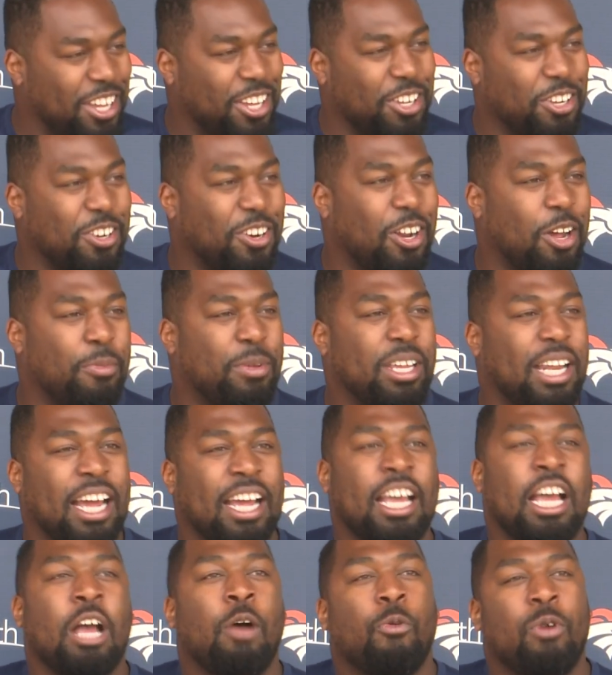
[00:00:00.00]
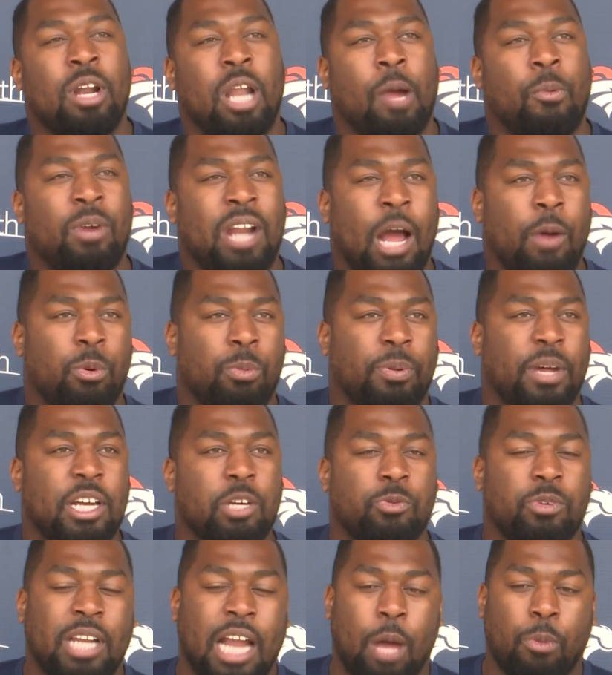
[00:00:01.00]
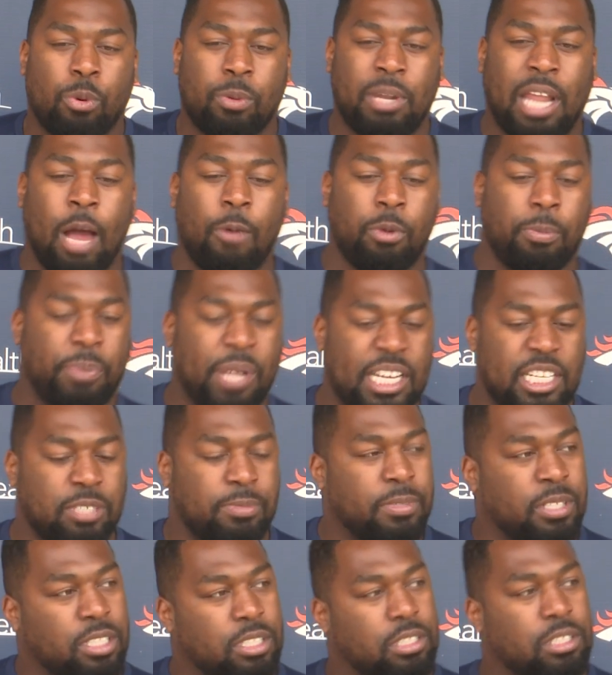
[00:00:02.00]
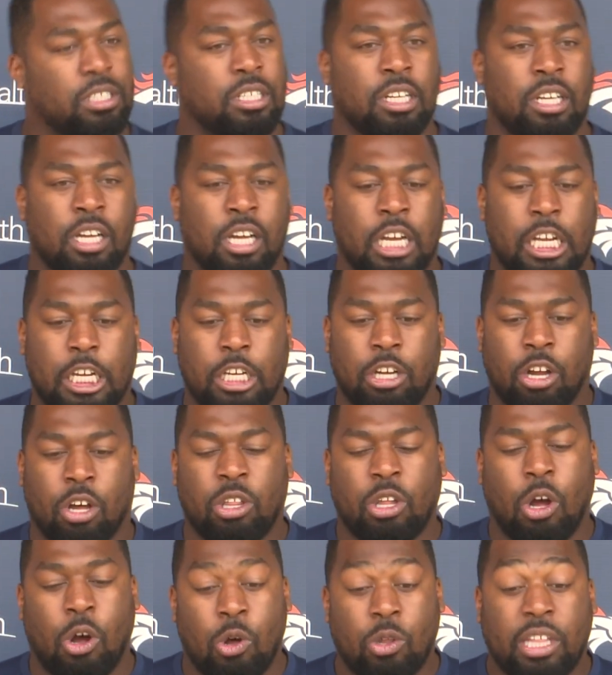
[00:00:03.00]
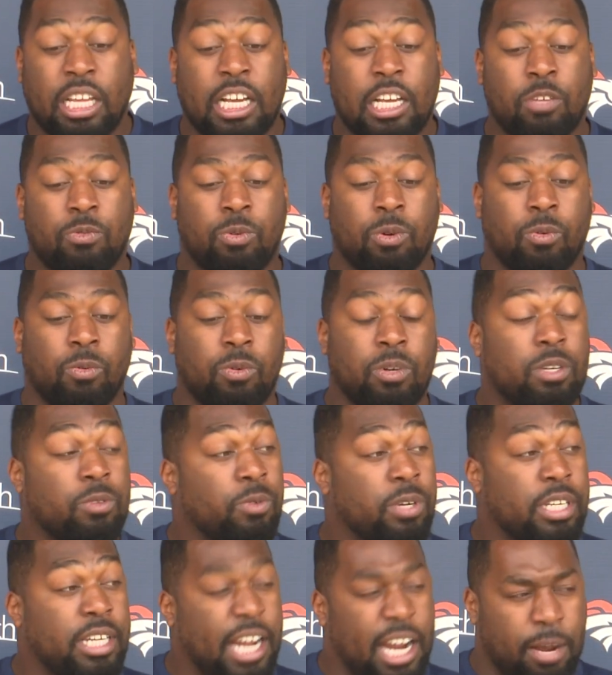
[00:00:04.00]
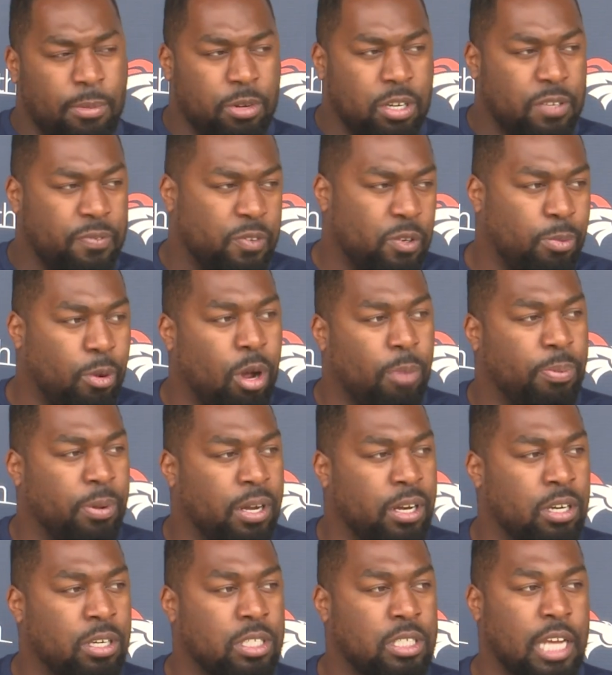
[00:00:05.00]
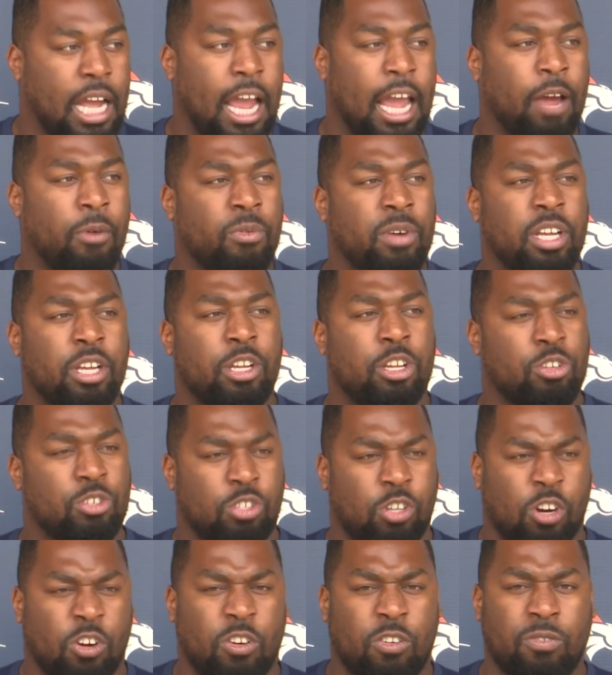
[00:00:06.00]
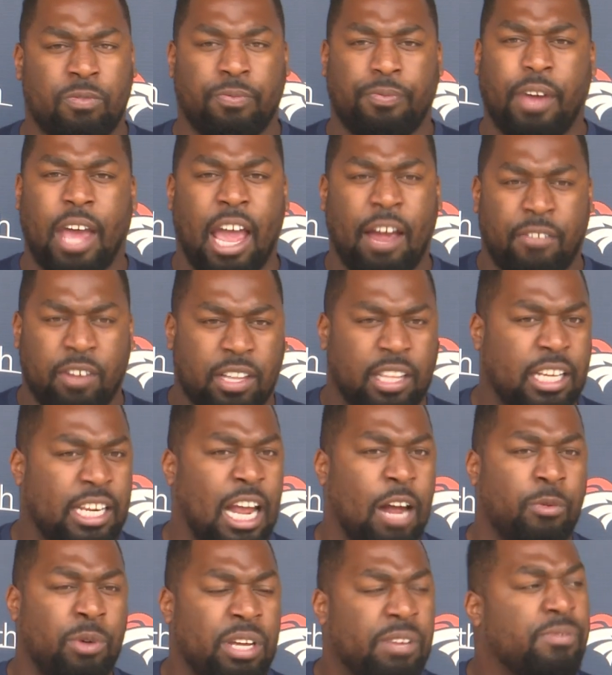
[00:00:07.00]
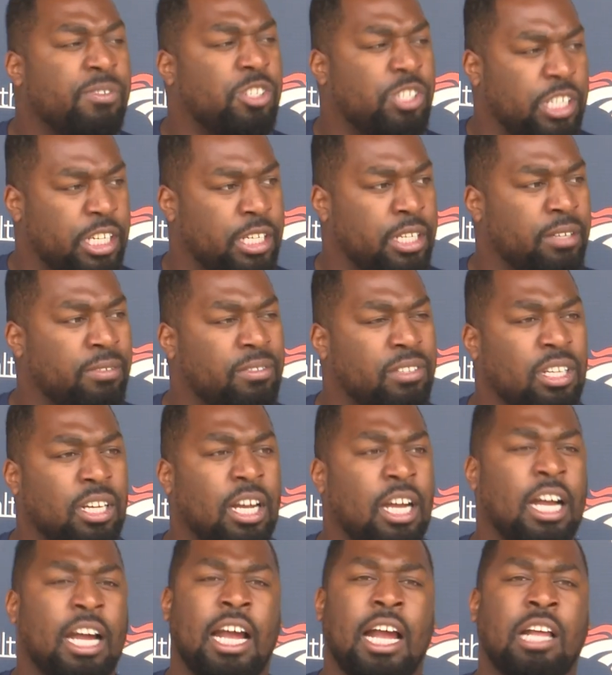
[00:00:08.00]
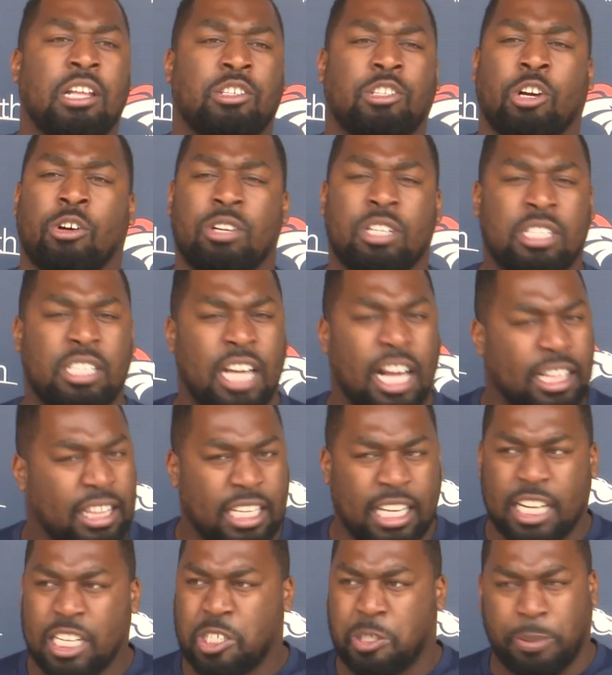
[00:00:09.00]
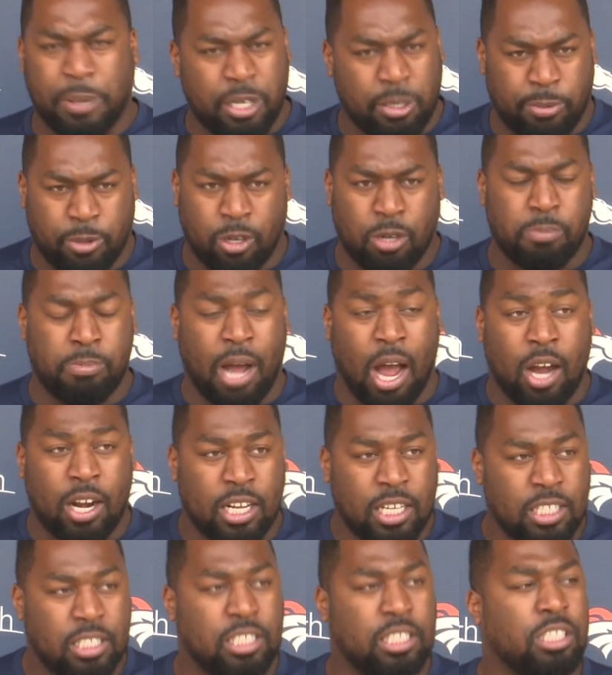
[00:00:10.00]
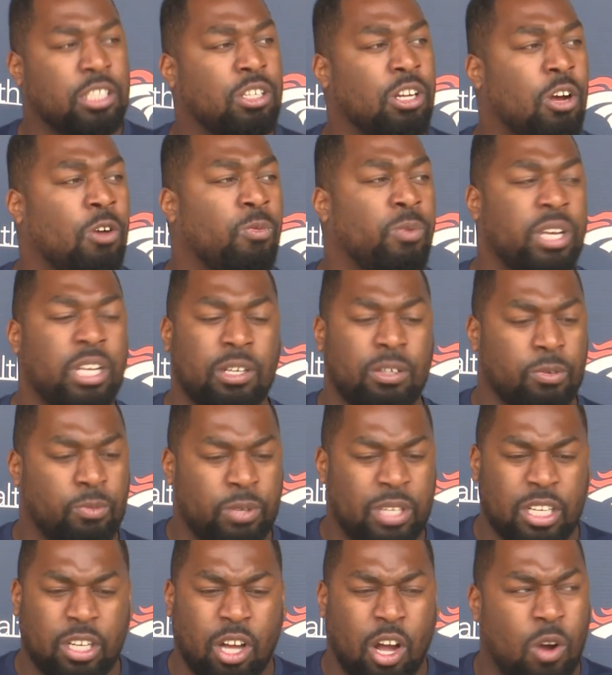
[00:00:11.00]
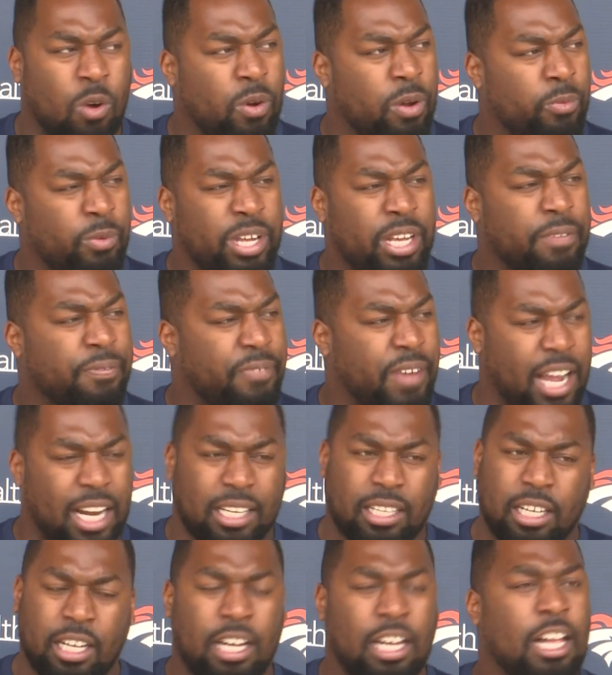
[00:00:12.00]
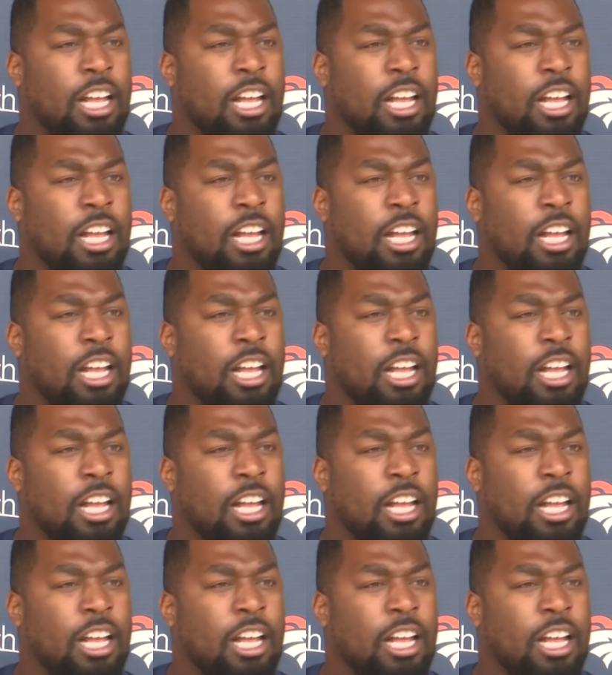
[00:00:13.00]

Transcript: you know what I mean? Like we're not we're not we're not we're not replacements. You know, the whole thing is we're, we're, we're damn good football players, and we deserve everything that we've achieved. And so there's nothing expendable about us. You know, we we go and we affect,